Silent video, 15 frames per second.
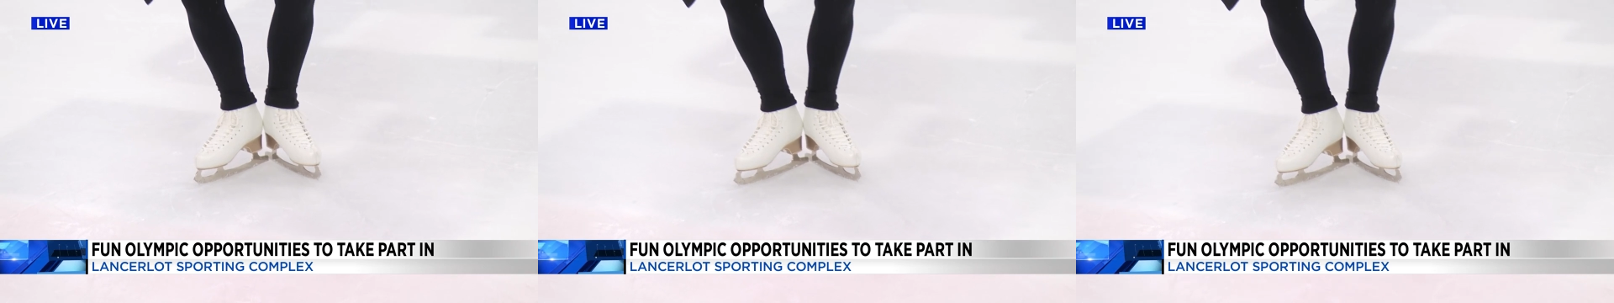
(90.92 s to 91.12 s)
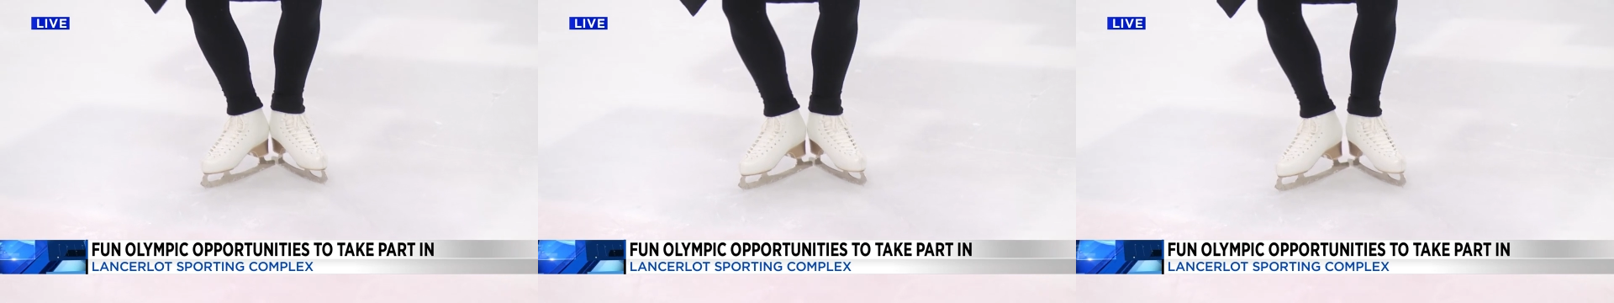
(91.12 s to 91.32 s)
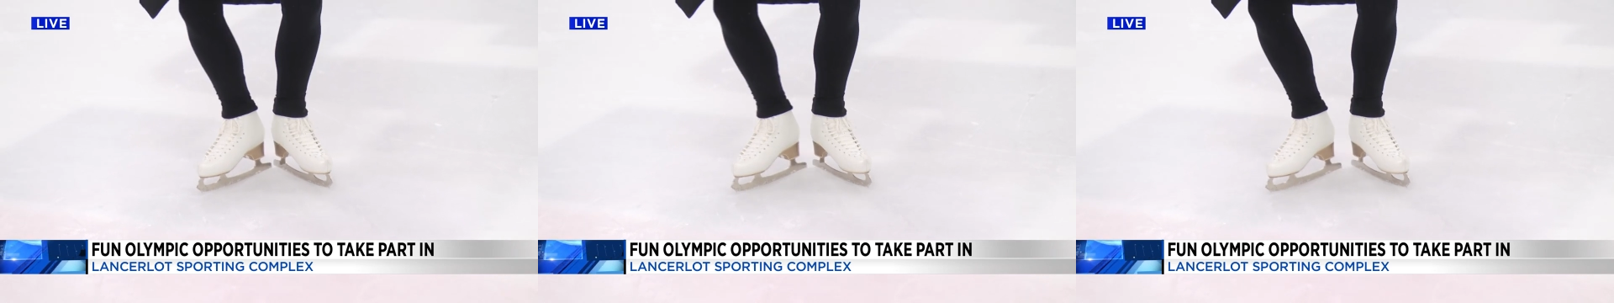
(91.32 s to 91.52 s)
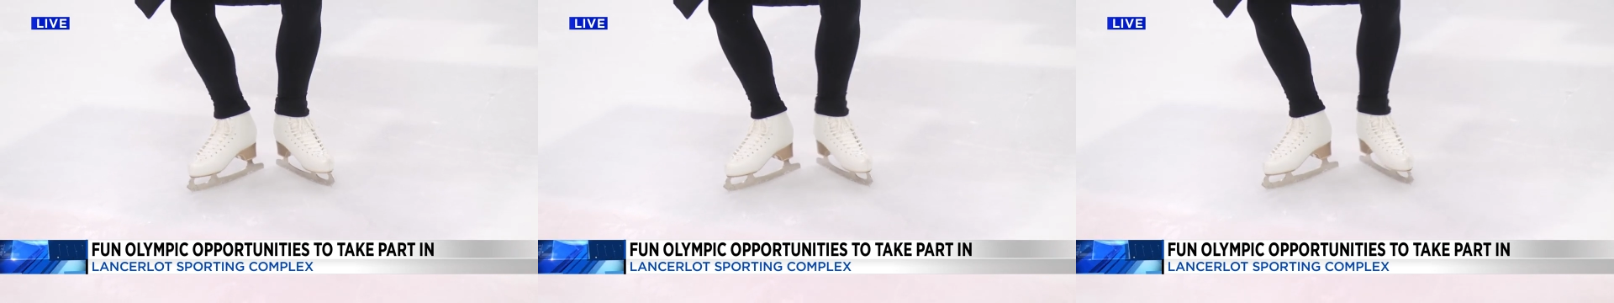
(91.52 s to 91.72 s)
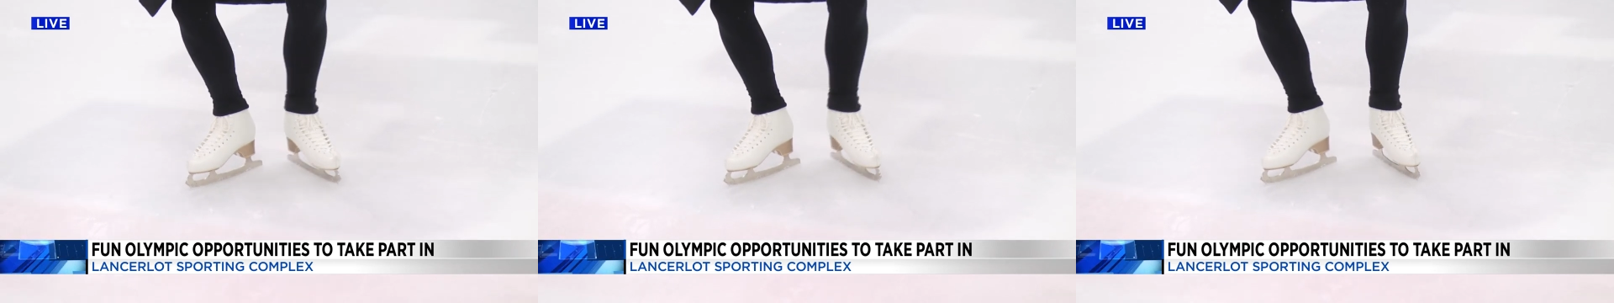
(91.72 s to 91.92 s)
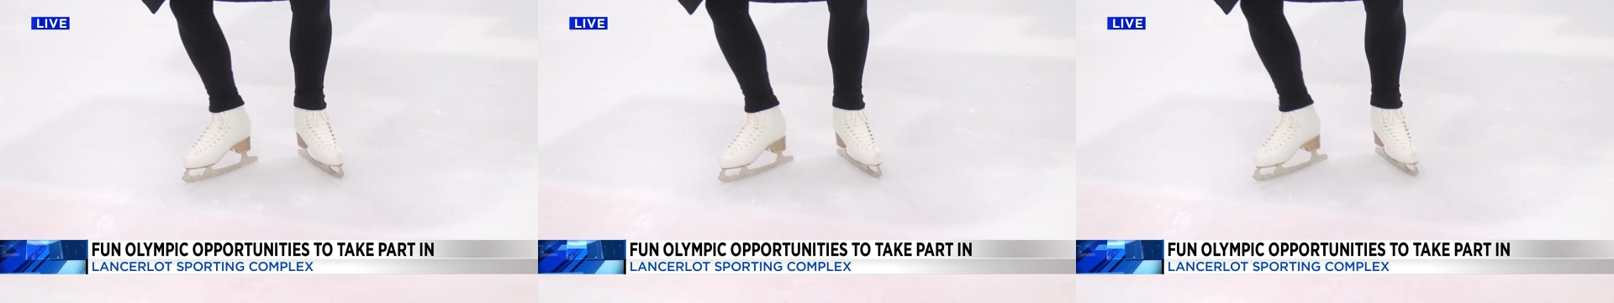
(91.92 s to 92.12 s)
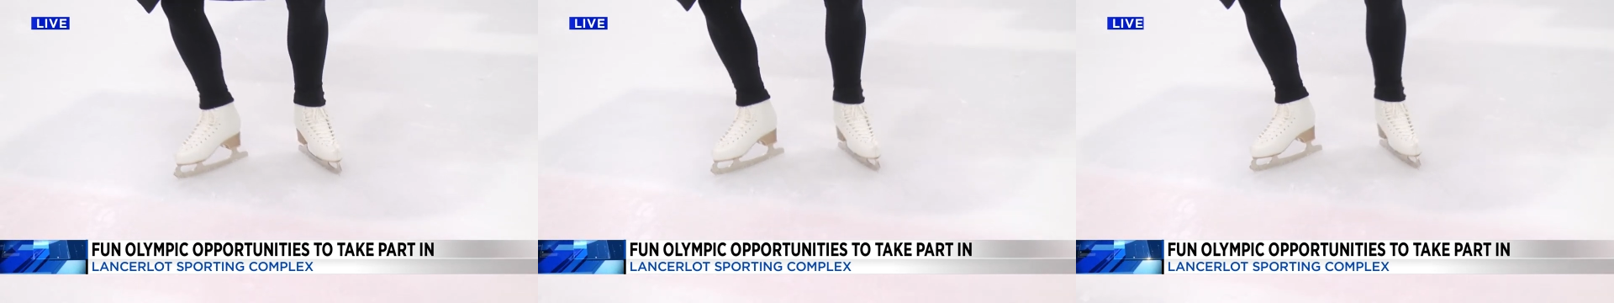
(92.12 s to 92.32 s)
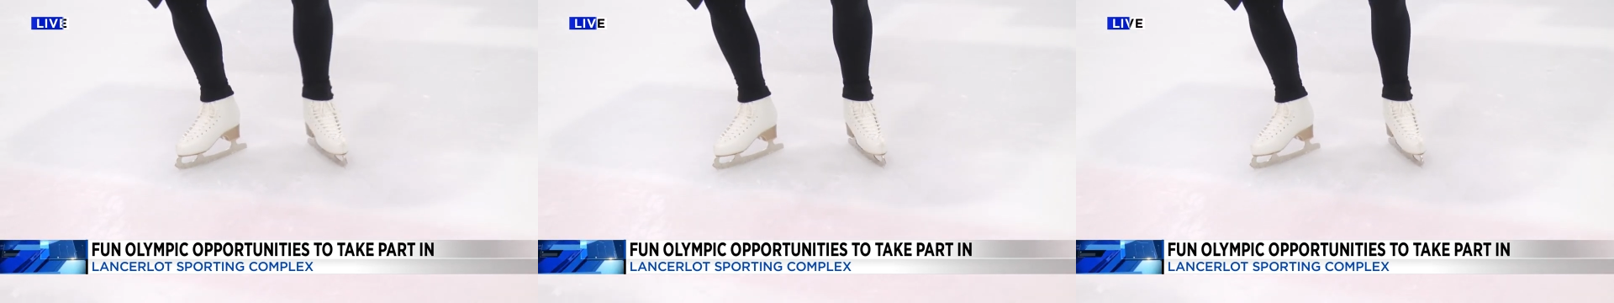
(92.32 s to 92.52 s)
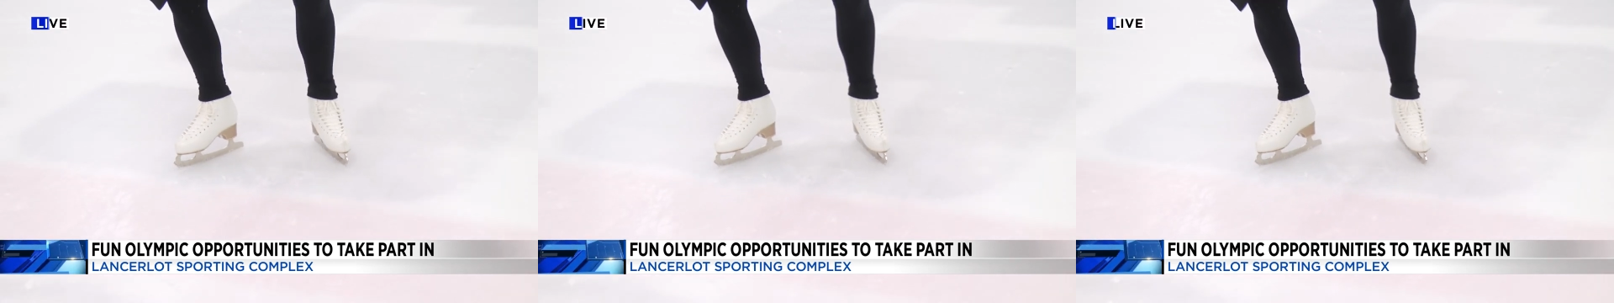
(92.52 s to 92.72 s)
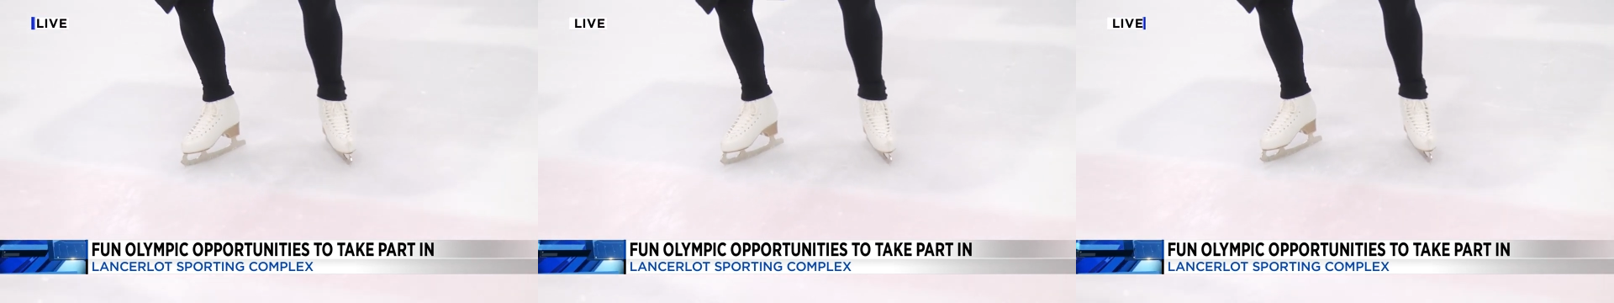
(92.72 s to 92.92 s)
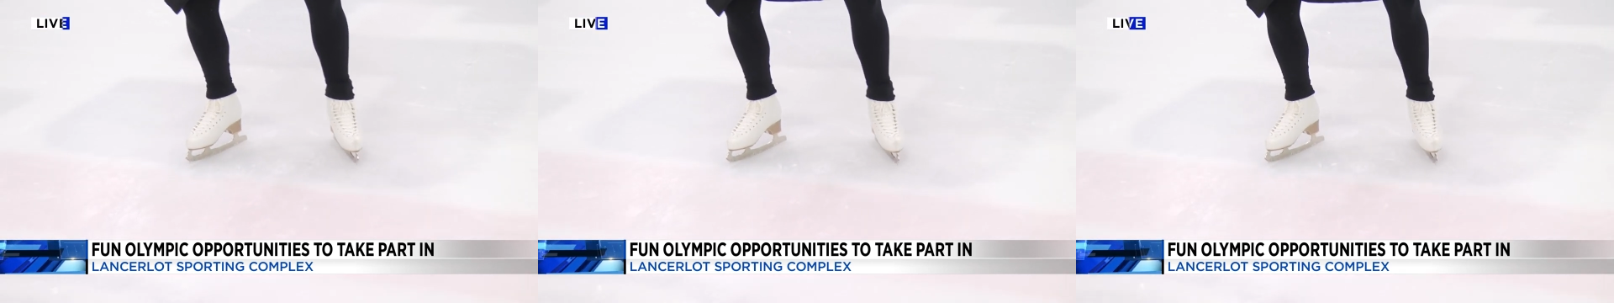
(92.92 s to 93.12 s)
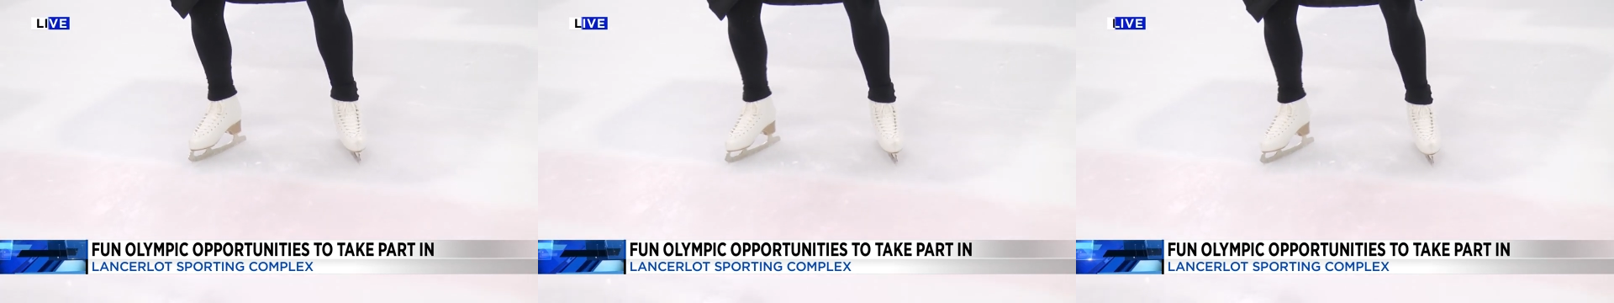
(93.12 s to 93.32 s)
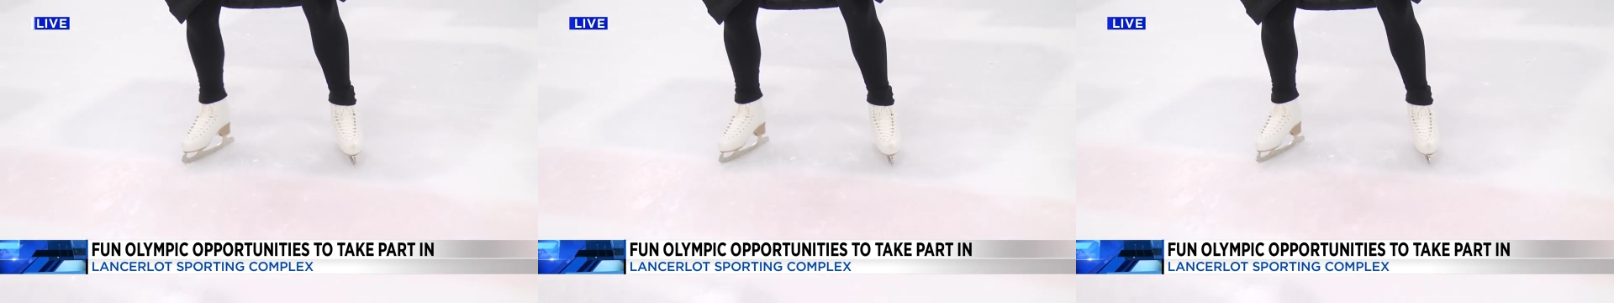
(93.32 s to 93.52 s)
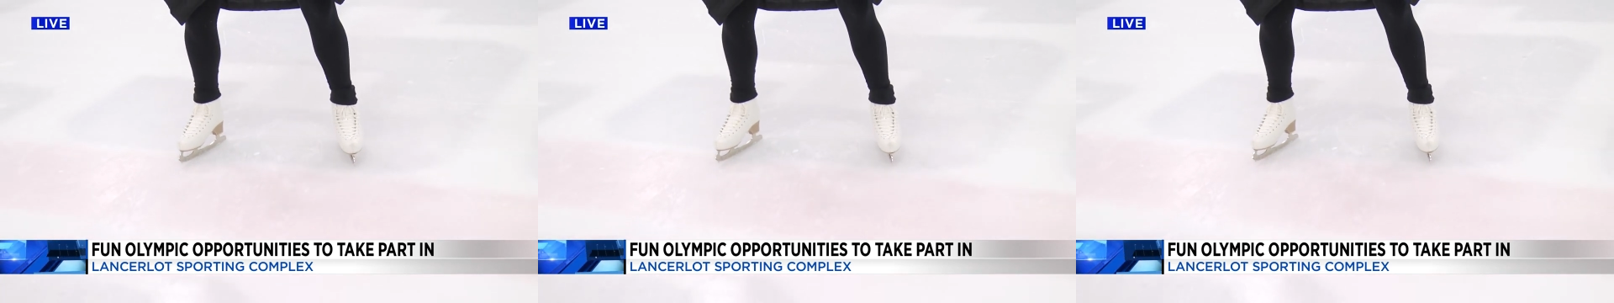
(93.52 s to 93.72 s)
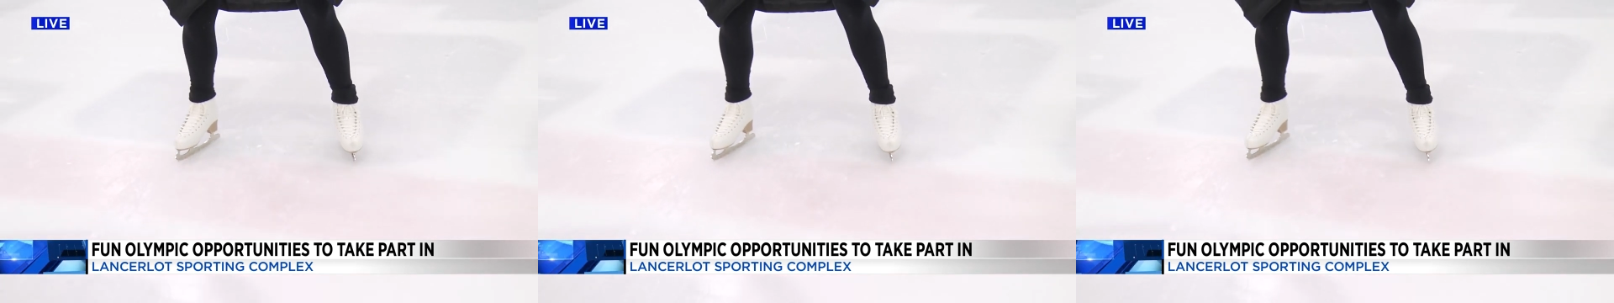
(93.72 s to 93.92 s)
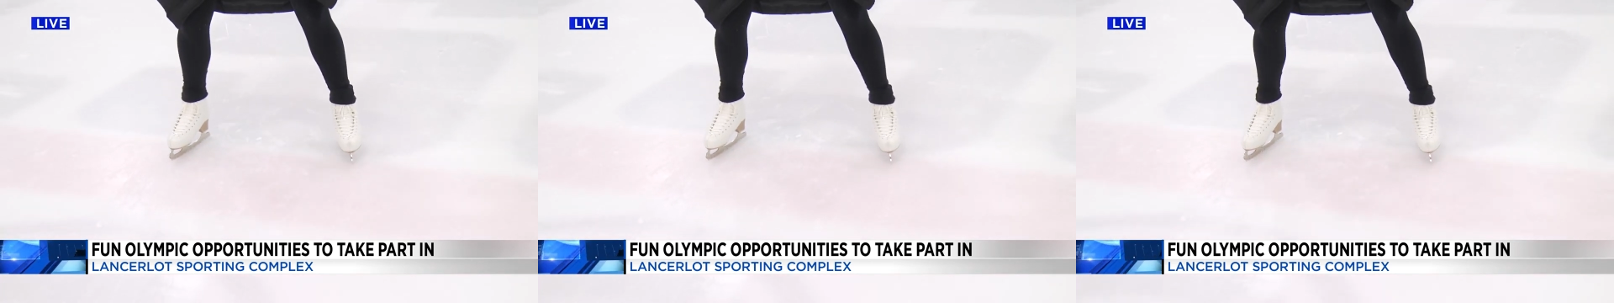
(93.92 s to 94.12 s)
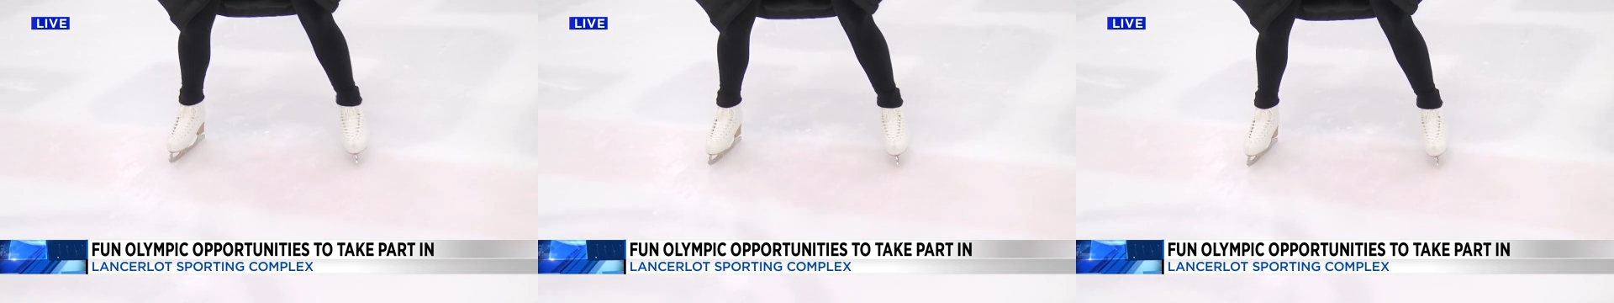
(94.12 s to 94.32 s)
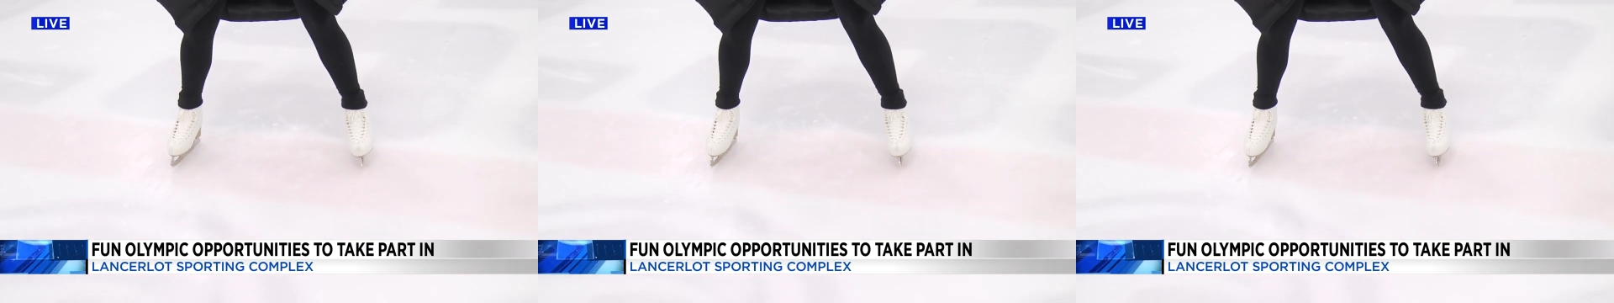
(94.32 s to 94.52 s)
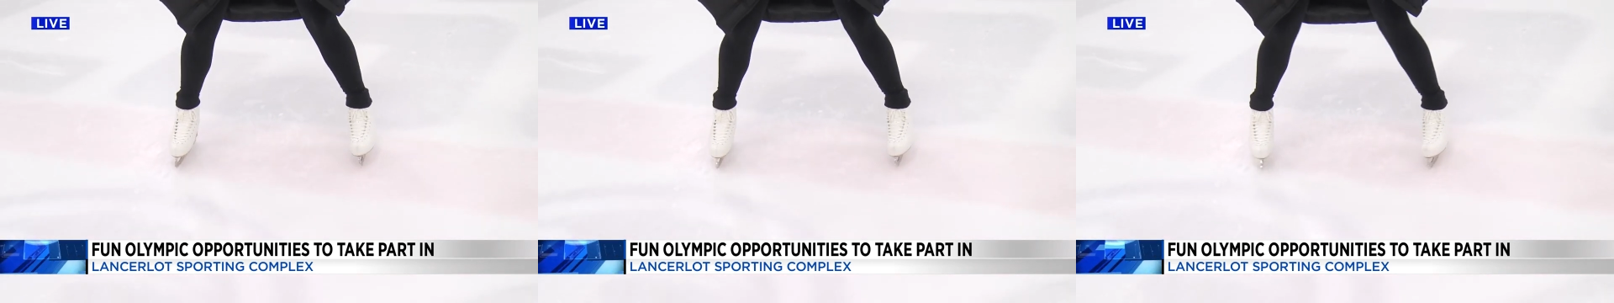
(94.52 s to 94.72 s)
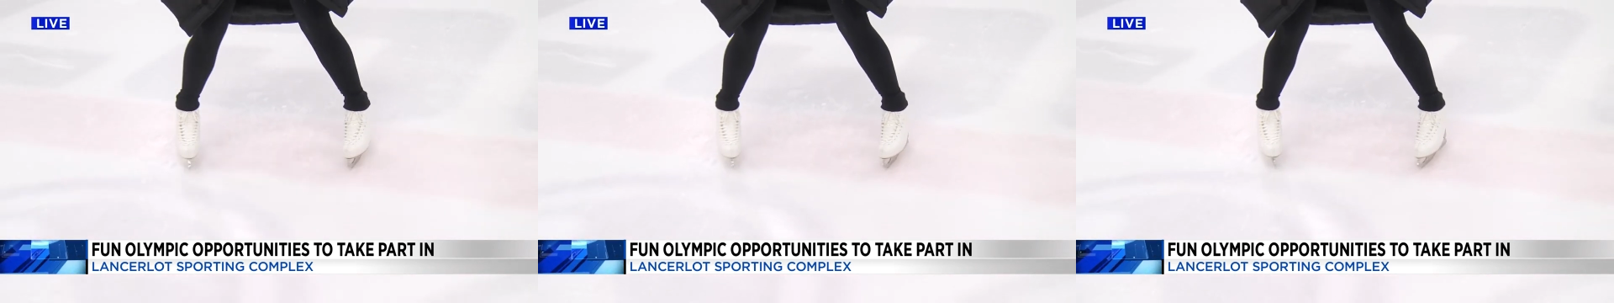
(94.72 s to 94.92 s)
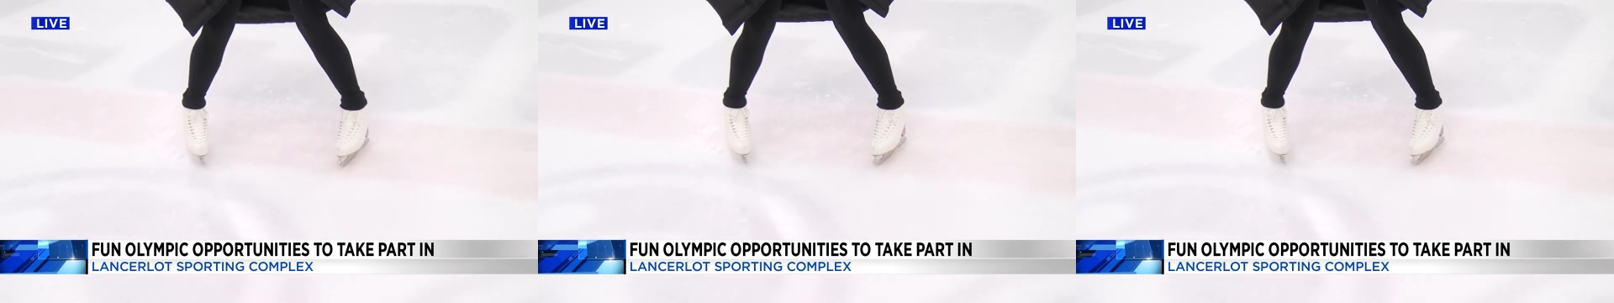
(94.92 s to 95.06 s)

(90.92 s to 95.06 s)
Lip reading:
(no speaker visible)